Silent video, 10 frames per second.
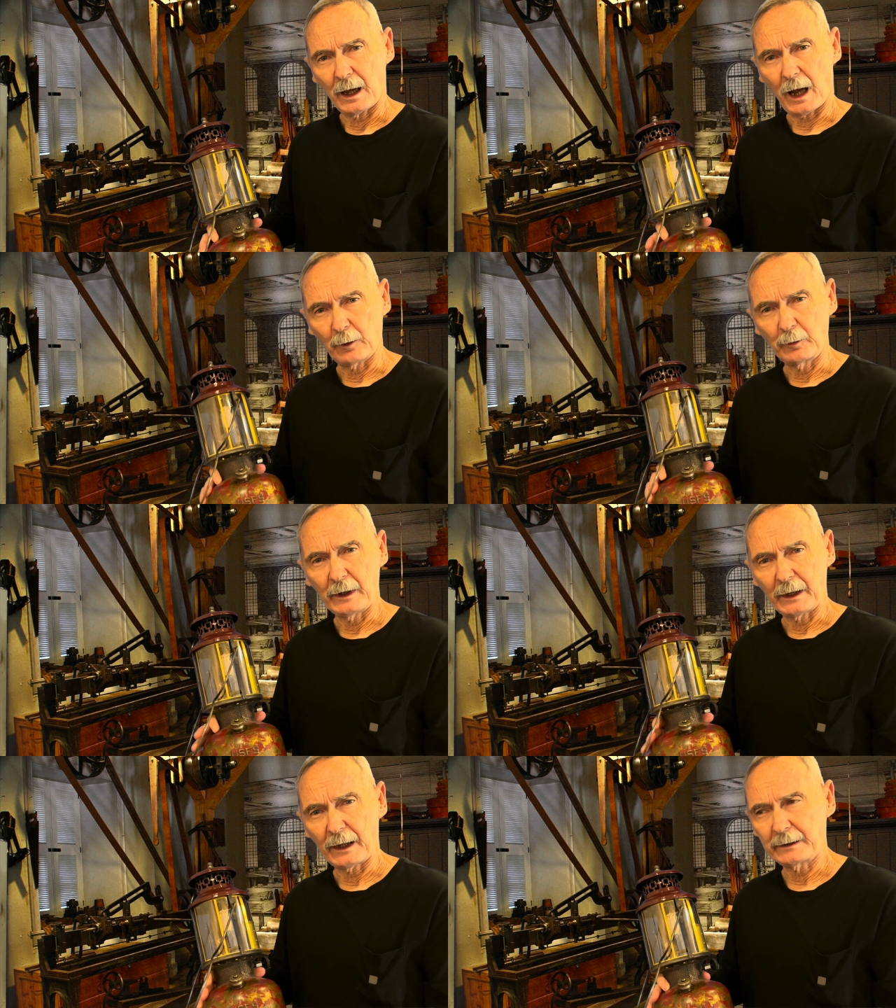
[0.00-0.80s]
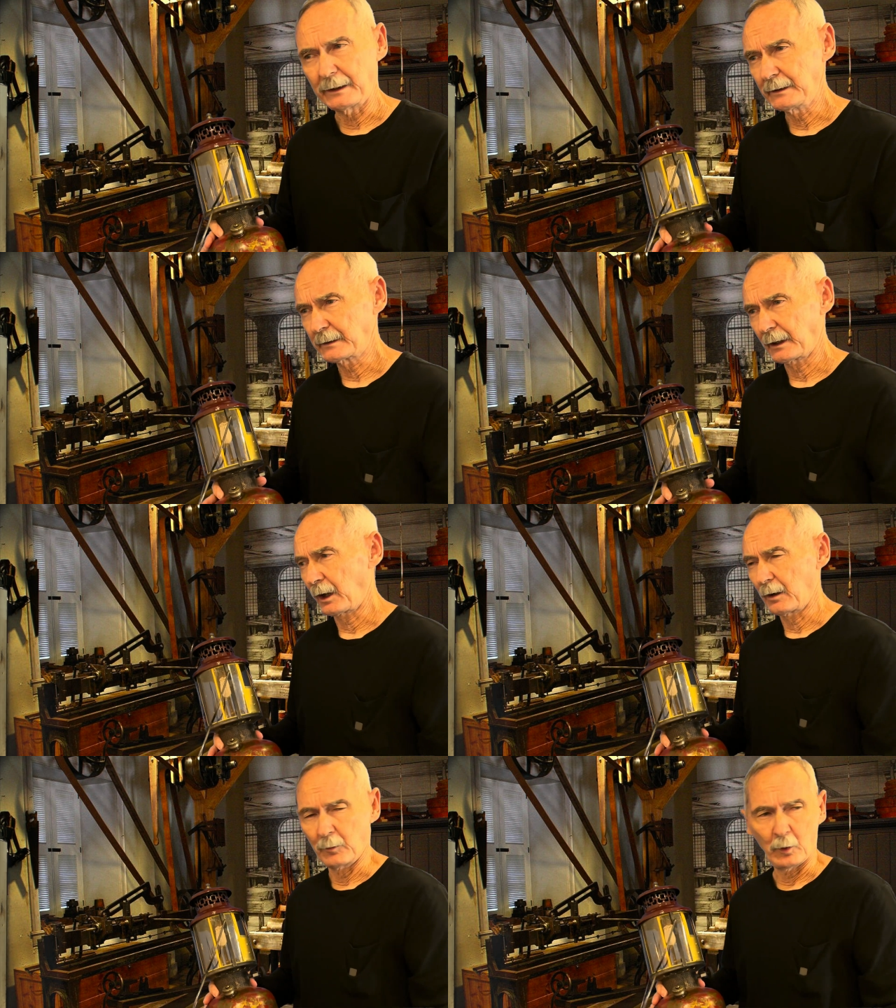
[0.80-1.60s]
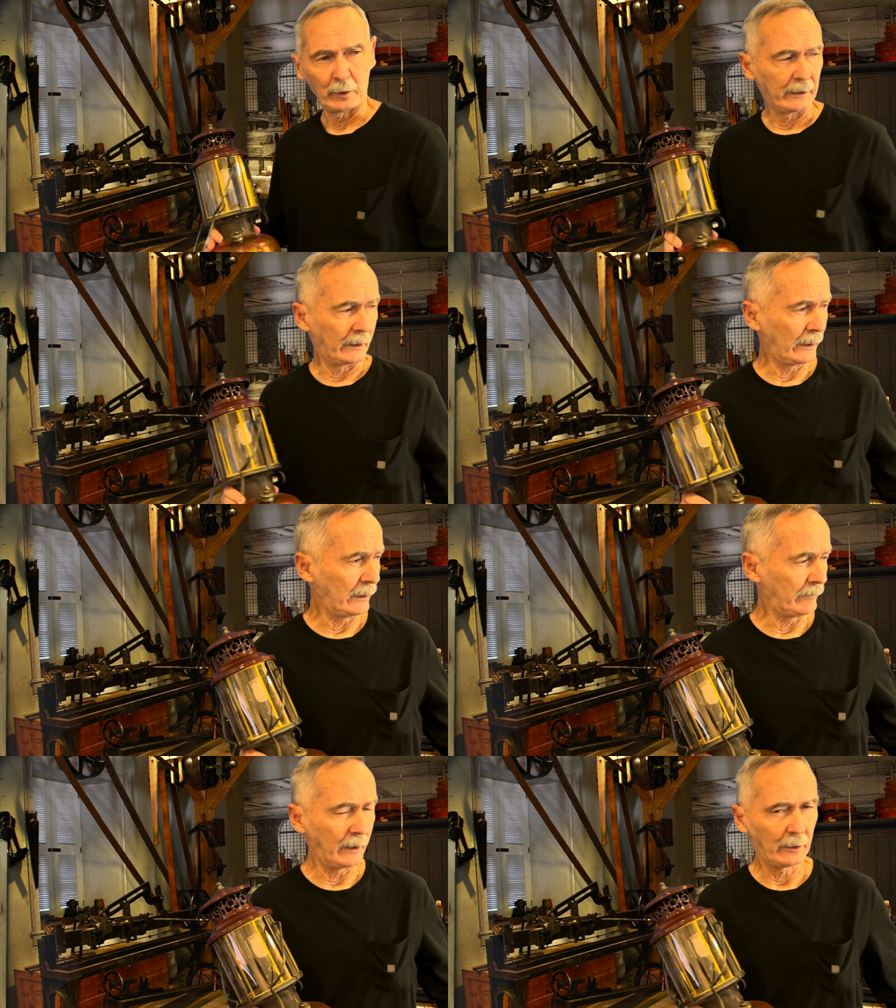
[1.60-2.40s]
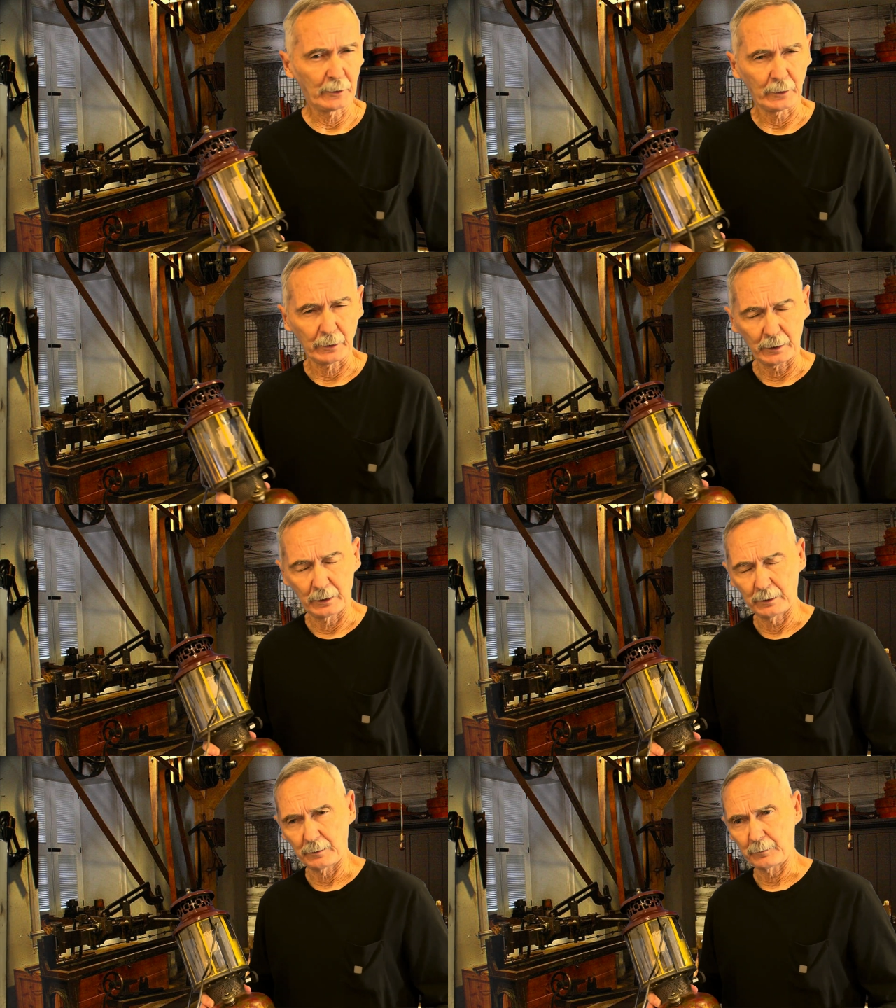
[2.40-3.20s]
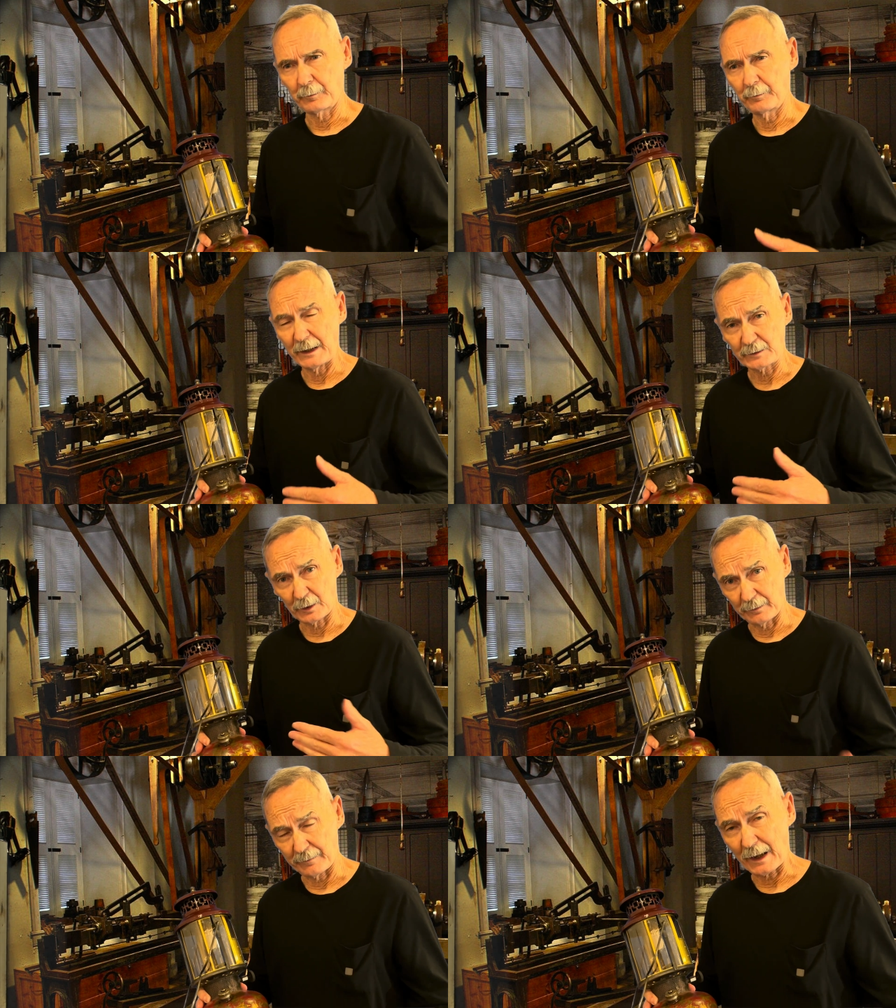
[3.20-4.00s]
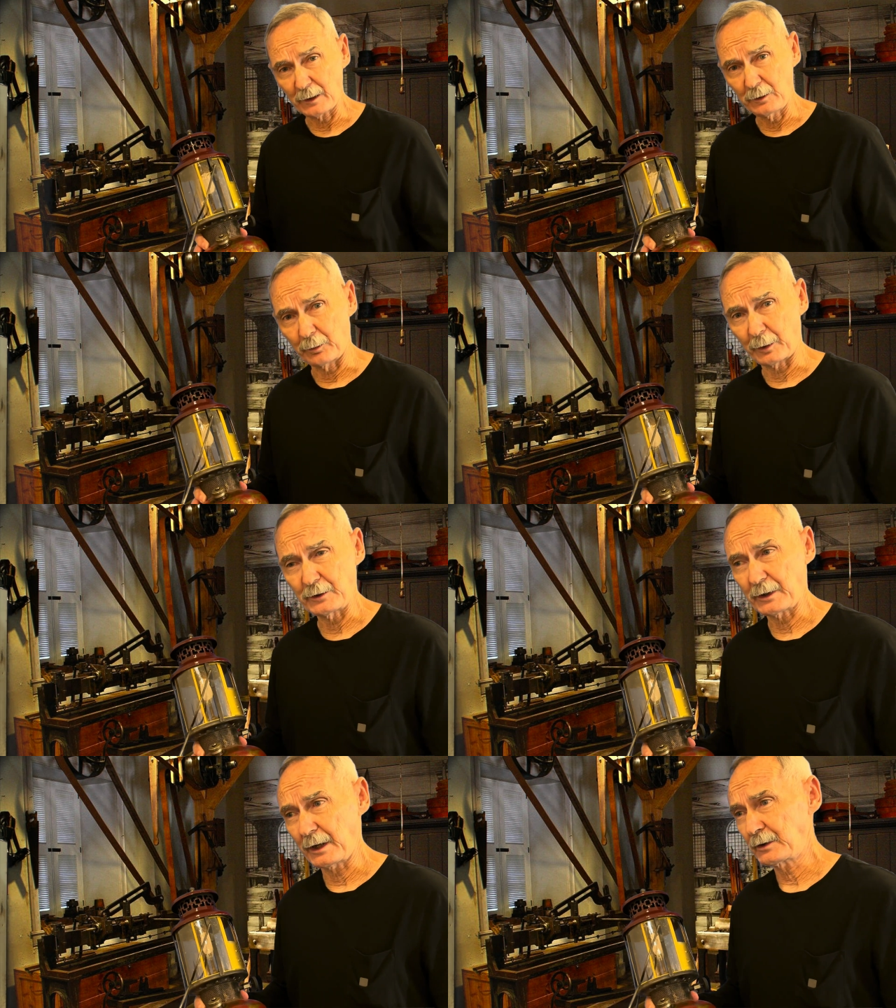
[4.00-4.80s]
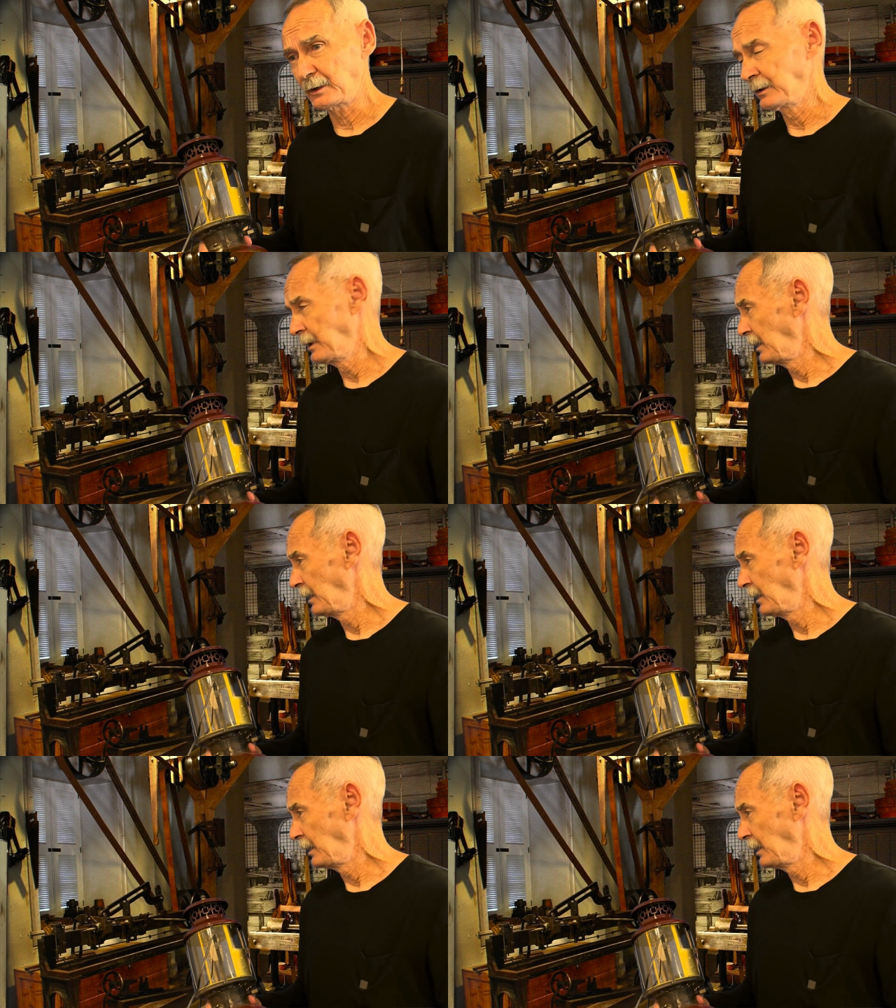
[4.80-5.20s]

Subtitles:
I really like these a lot more than any of the others based on the value appreciation,